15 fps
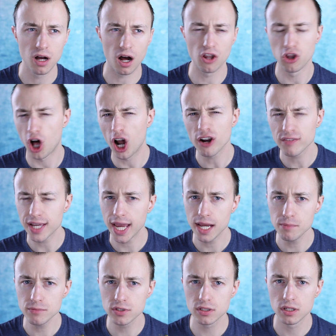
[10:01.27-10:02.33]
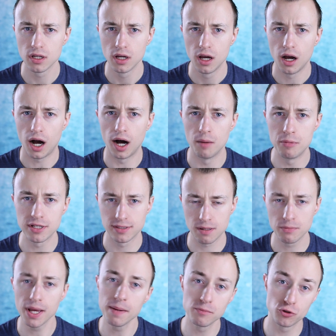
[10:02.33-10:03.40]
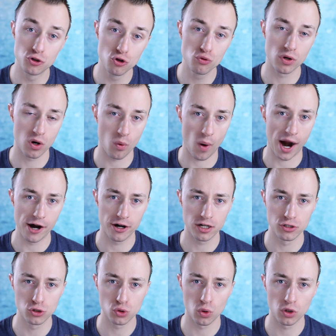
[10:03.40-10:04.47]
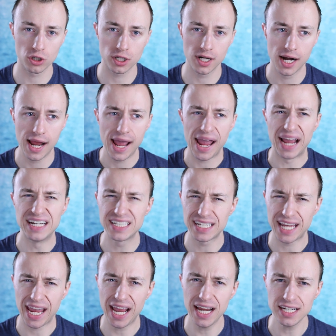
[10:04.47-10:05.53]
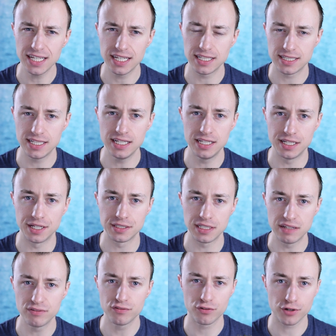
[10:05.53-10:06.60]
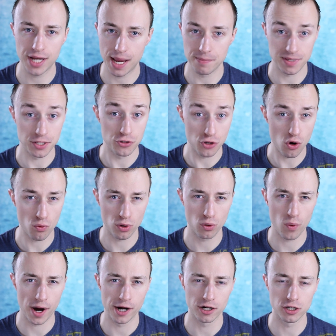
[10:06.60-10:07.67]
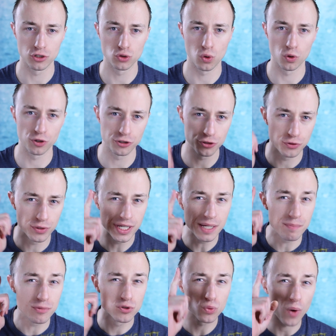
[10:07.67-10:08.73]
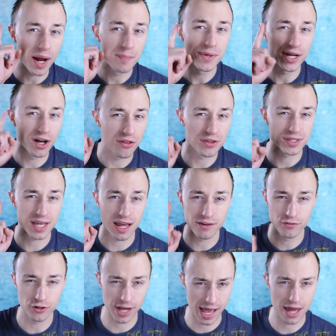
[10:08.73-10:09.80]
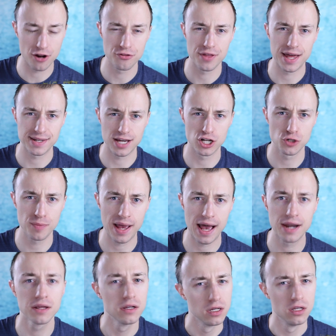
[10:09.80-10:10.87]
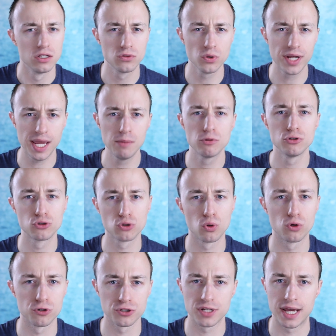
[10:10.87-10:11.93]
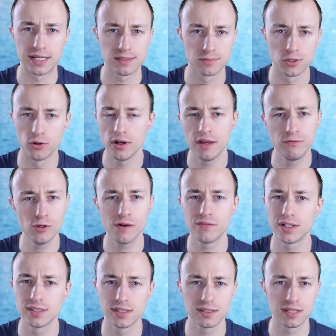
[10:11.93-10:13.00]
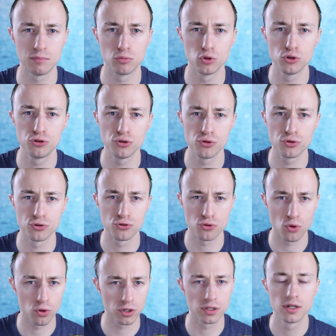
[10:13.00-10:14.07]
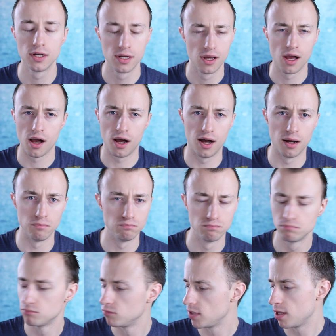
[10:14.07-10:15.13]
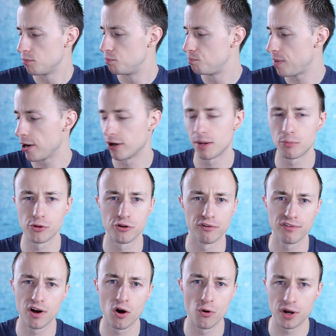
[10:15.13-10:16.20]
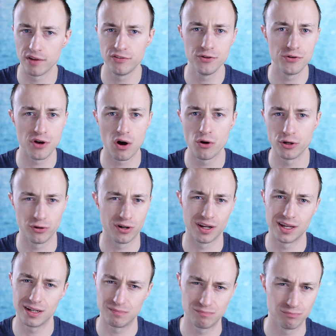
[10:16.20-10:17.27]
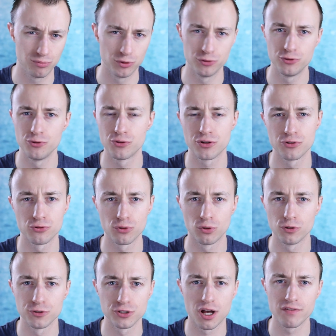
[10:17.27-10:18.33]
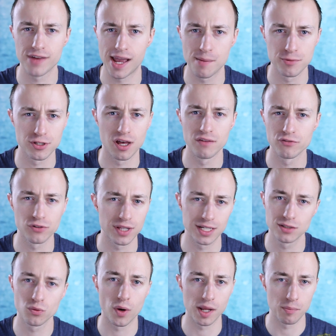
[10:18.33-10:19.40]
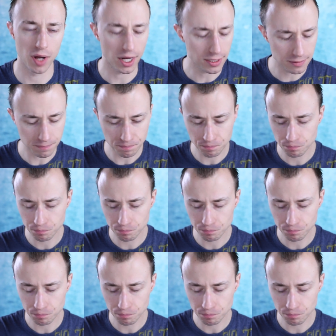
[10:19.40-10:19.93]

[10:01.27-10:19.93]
a lot of games, but some games do require a controller, and it can get tedious, even for games that don't require a controller, to keep swiping on the side of your head on that touchpad. So a game controller is nice. So if you have an existing Bluetooth controller, pair it up with your phone. If you don't, you can get Bluetooth controllers off Amazon for like 20 bucks.